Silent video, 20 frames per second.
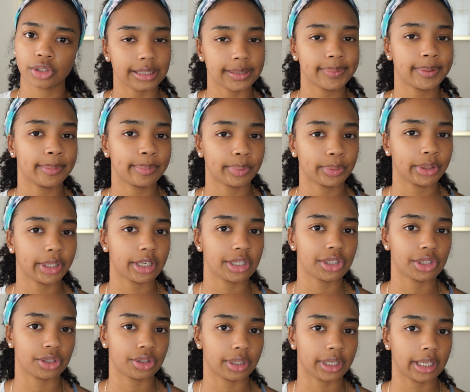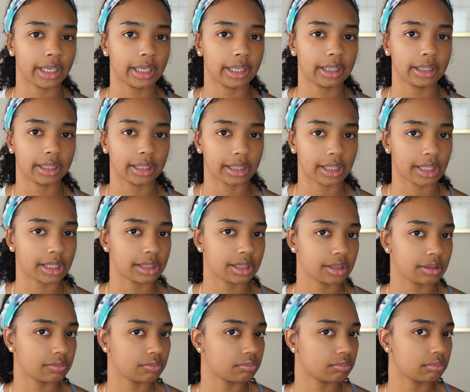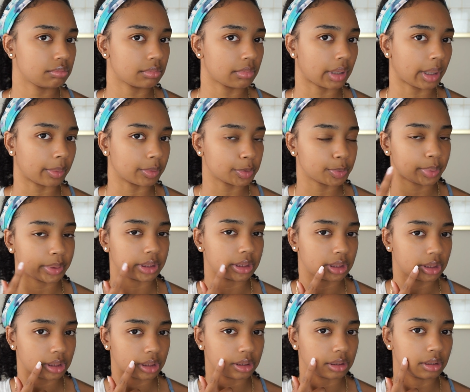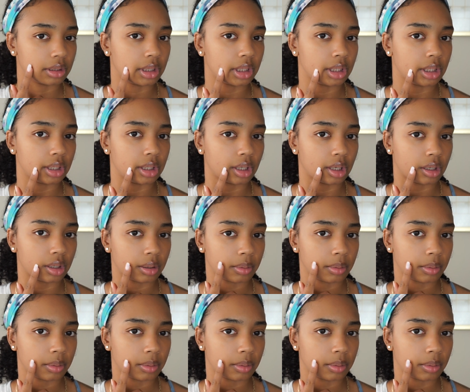It's simply yesterday, and I was putting the